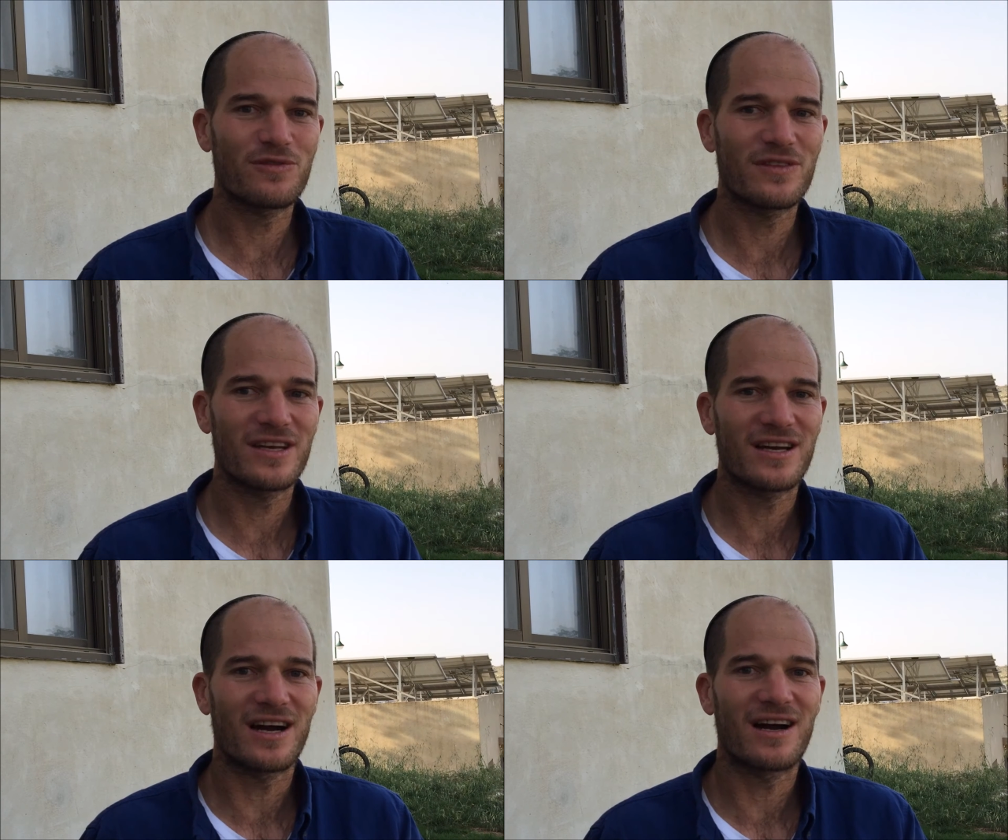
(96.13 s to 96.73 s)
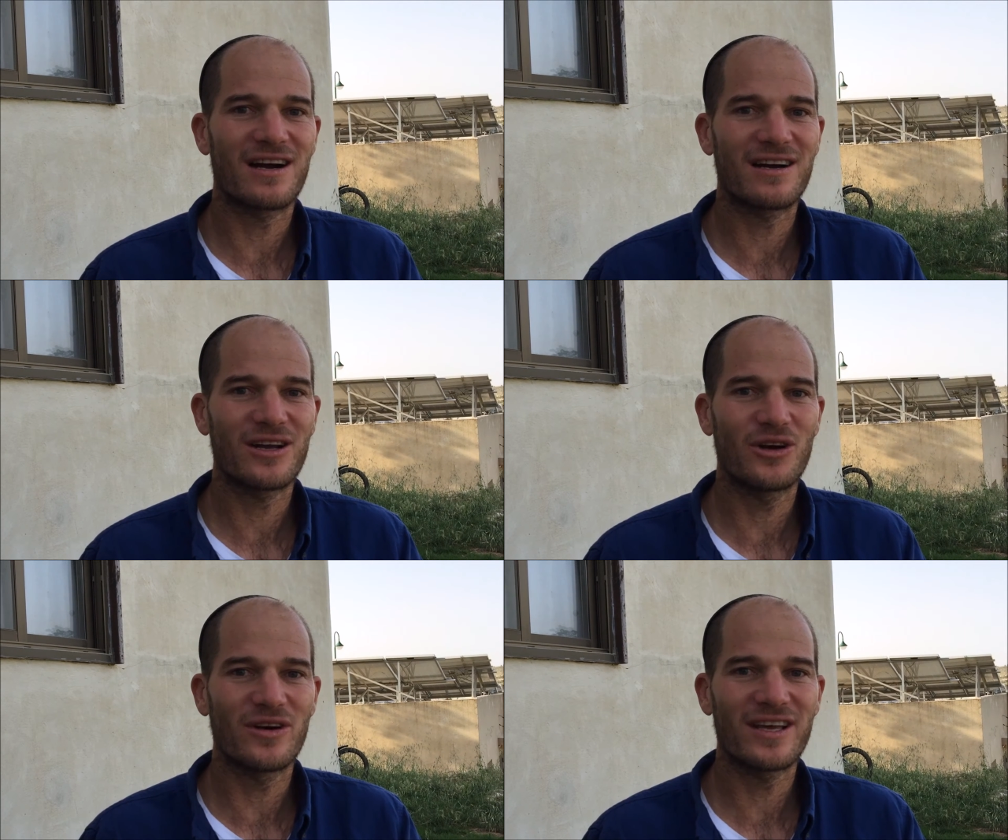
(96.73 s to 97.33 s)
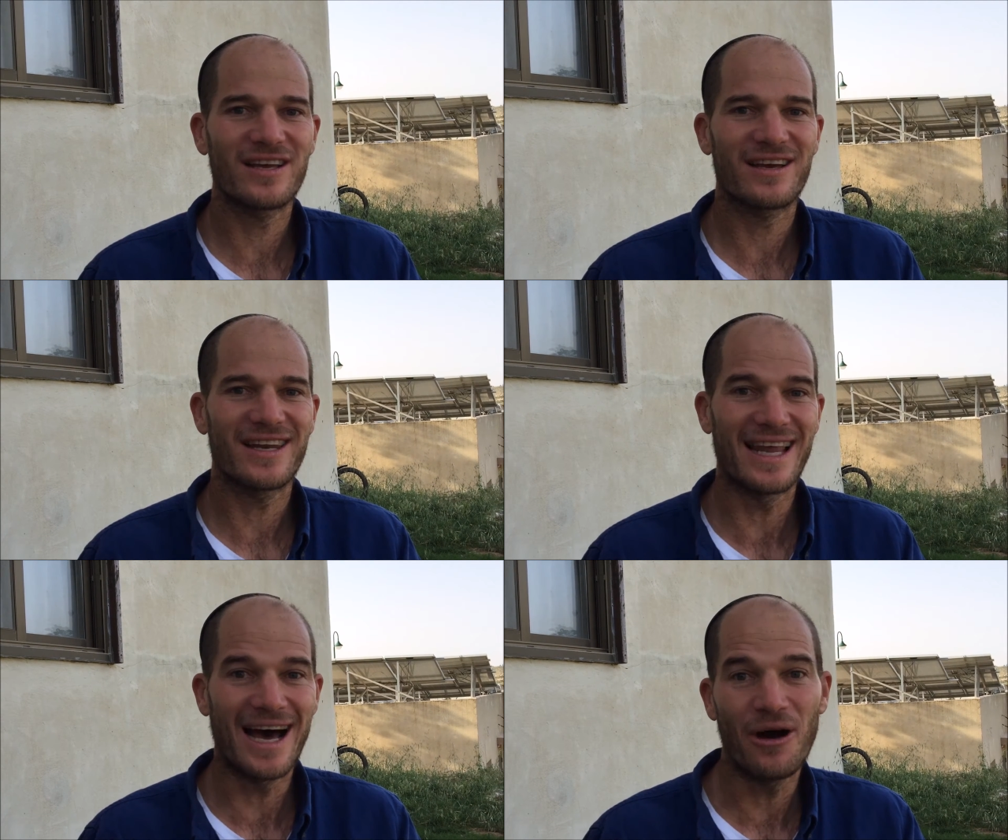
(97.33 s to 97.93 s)
they are going
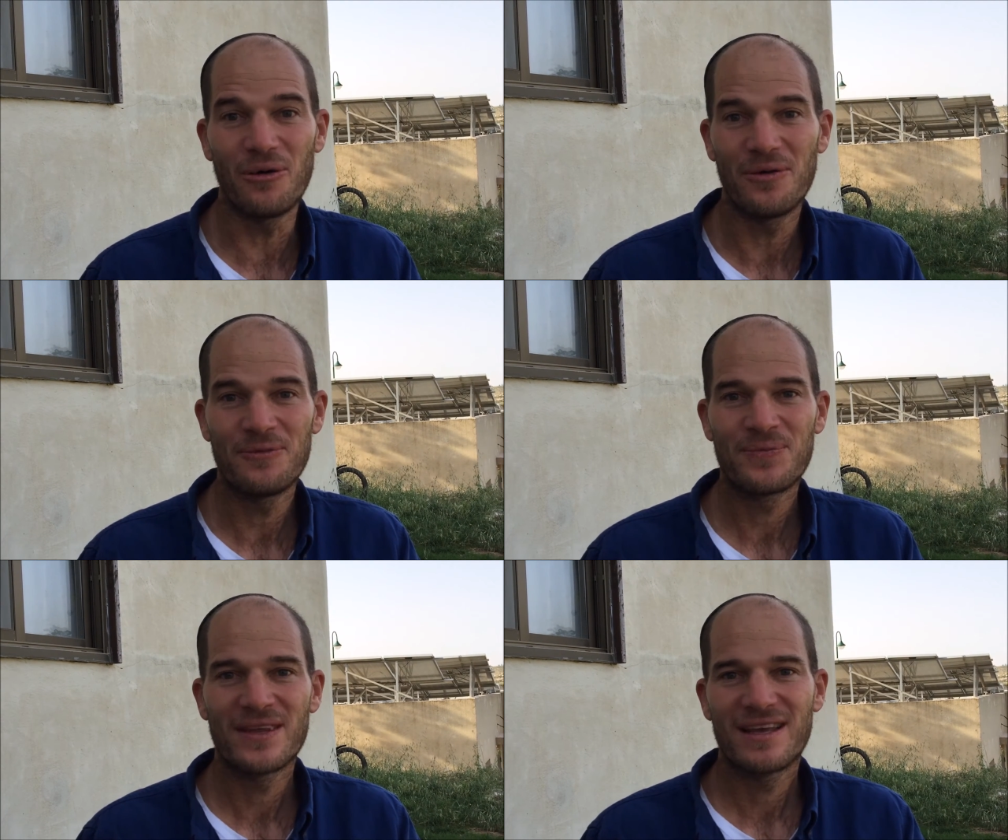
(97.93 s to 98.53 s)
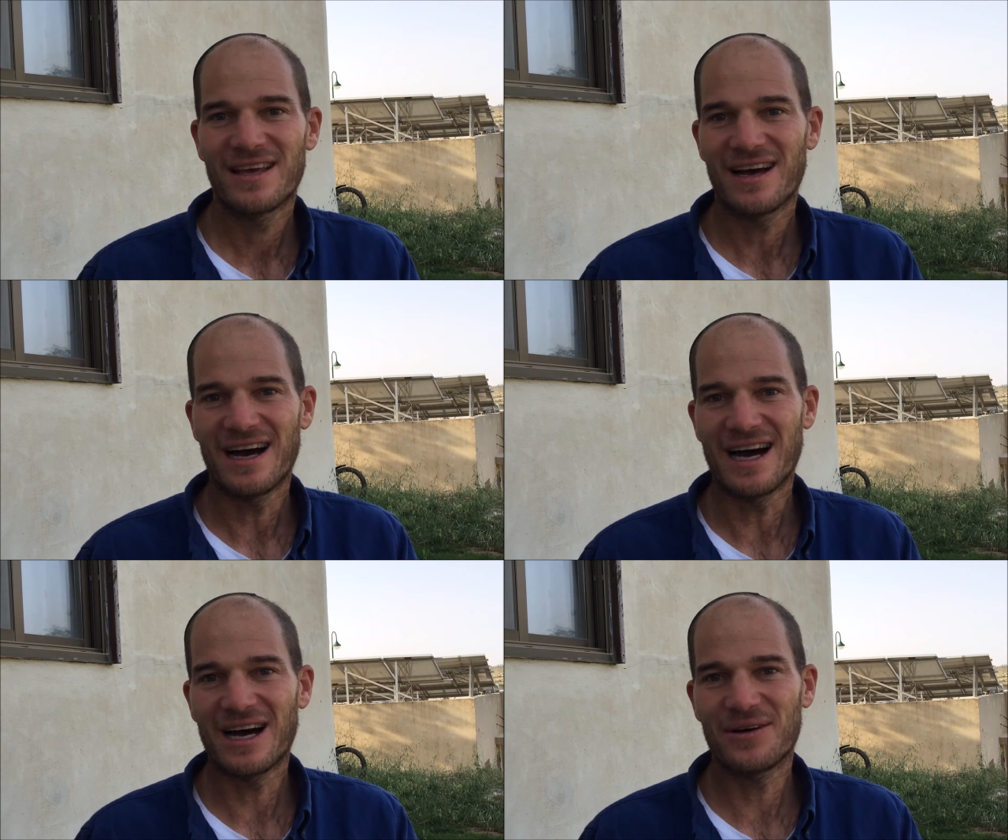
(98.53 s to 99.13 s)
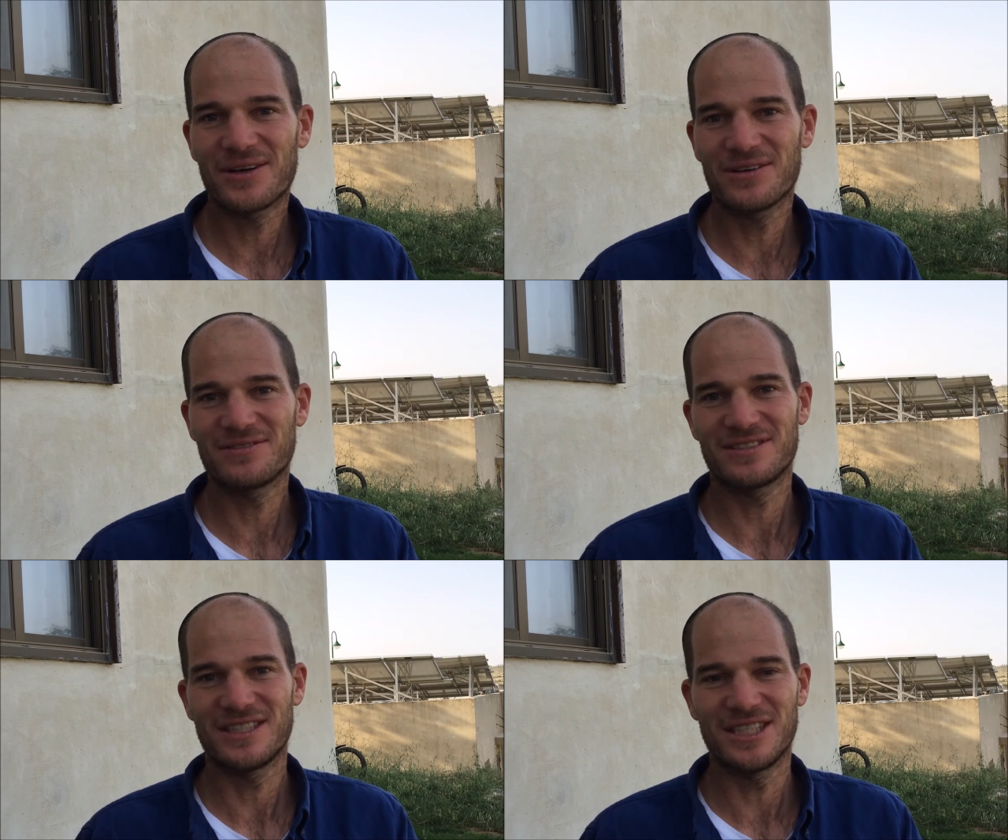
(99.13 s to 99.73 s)
now out
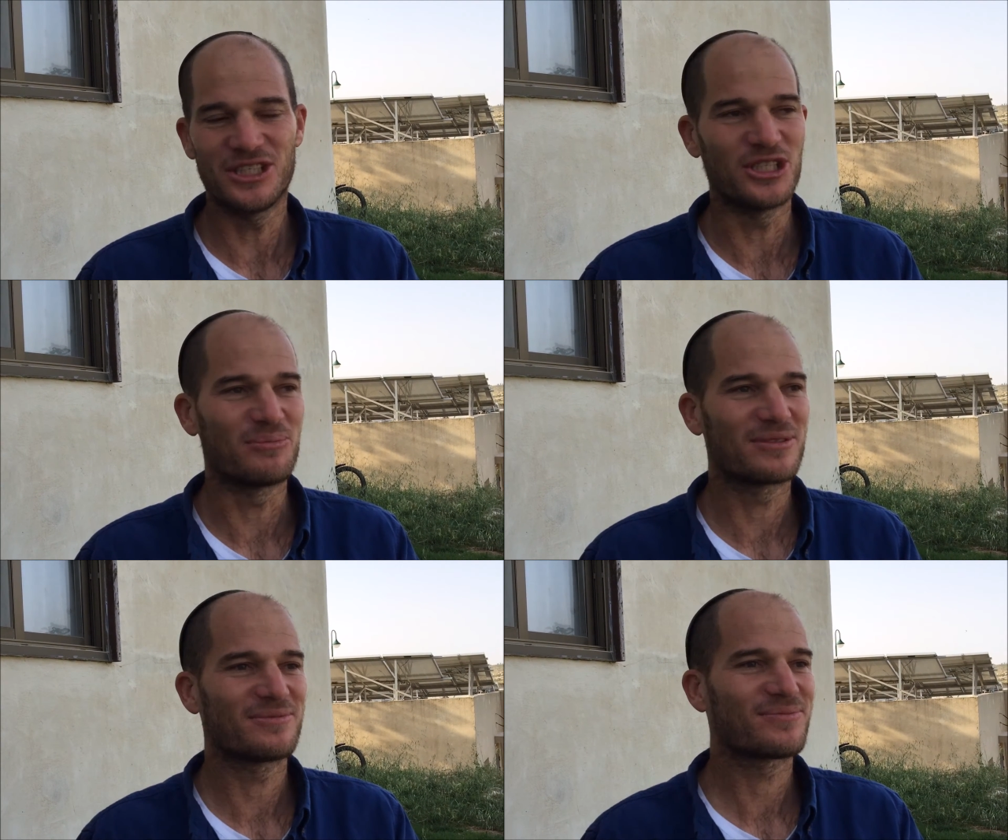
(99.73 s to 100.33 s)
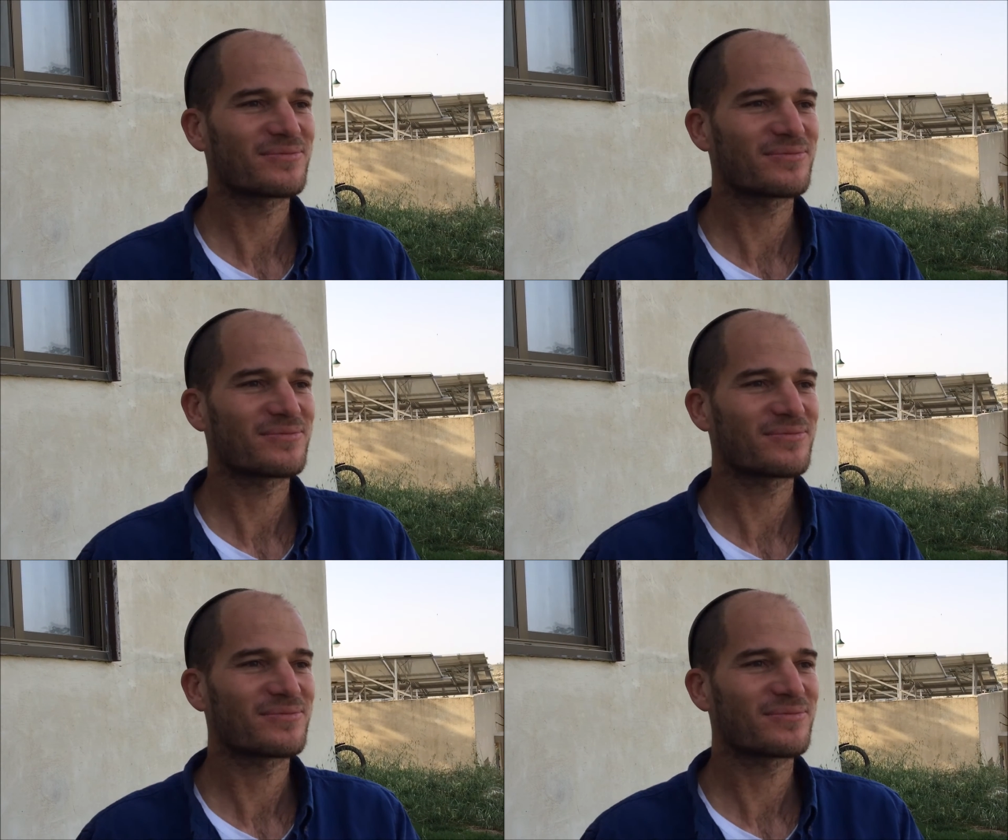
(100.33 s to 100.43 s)
of Egypt.